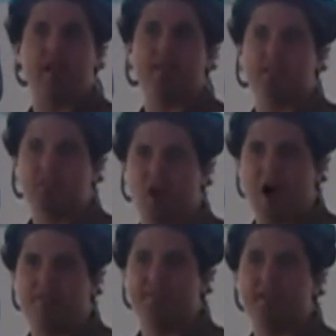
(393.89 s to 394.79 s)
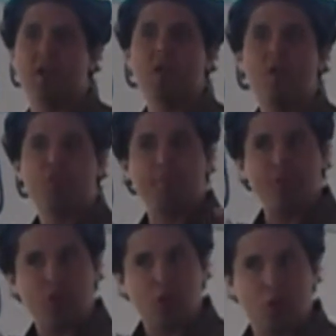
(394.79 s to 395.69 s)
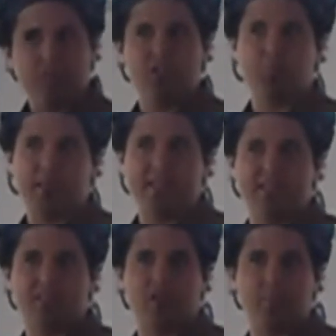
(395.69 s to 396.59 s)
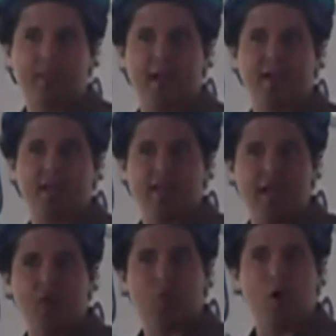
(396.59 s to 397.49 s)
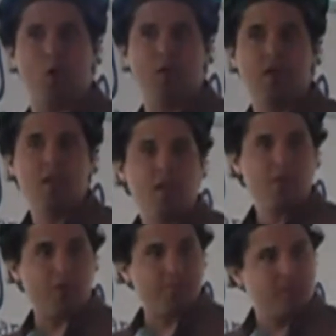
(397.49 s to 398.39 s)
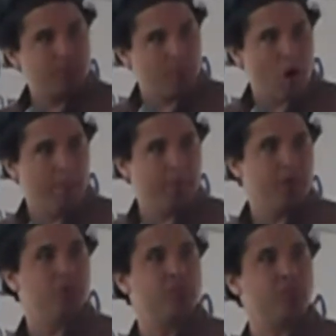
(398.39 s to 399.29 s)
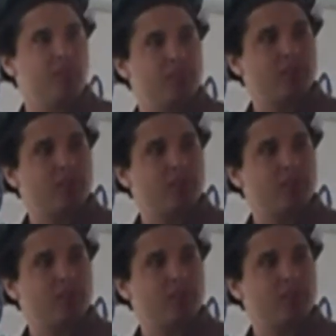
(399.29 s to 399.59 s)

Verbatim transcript: and this coffee from the closest places on the planet that they grow, from small producers,